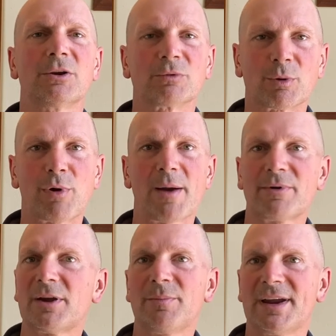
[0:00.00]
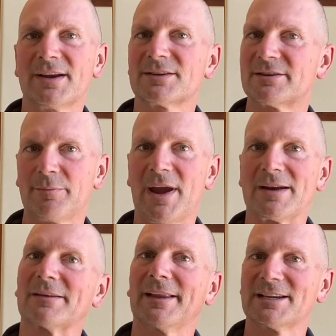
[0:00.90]
When a property begins to
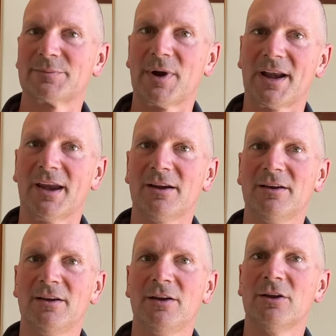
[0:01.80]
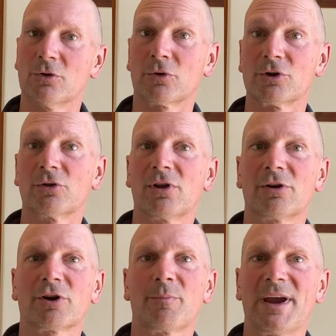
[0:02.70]
make less money or no
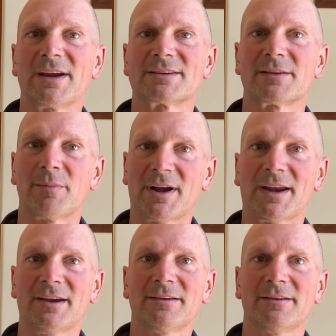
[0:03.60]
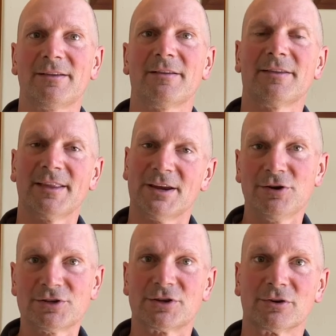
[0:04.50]
longer makes the money that
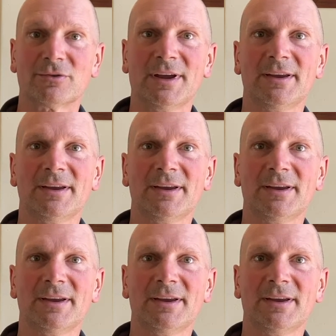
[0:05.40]
used to,